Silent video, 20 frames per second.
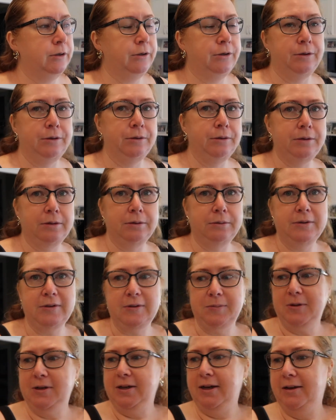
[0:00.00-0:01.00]
Coda was
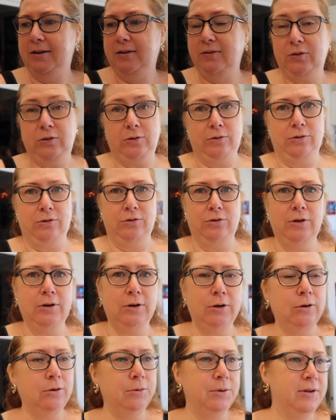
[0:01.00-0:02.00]
a bit out of
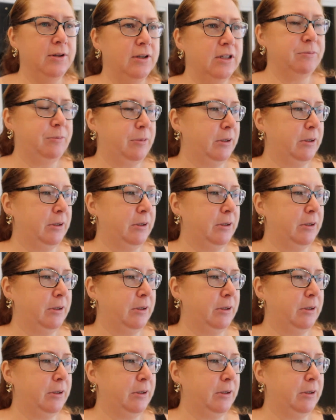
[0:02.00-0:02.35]
control with his